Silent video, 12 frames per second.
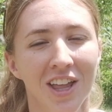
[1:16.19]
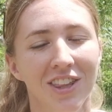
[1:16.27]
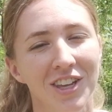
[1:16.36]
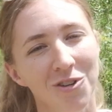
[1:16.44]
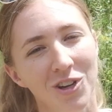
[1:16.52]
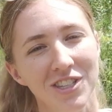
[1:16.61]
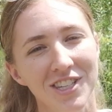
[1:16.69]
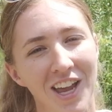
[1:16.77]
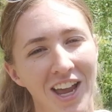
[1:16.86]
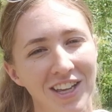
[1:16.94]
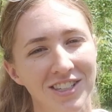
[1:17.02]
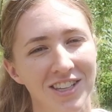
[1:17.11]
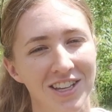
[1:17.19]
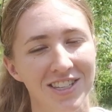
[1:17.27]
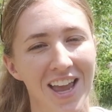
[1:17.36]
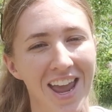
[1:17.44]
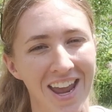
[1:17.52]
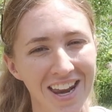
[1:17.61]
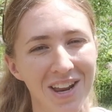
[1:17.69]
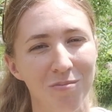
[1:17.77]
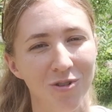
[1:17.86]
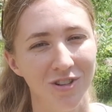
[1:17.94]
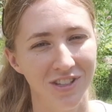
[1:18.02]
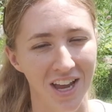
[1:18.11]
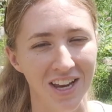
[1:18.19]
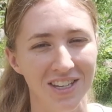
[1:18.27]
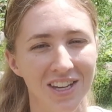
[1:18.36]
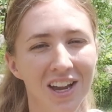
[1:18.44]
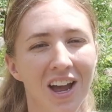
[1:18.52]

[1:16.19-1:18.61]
The USDA says 80%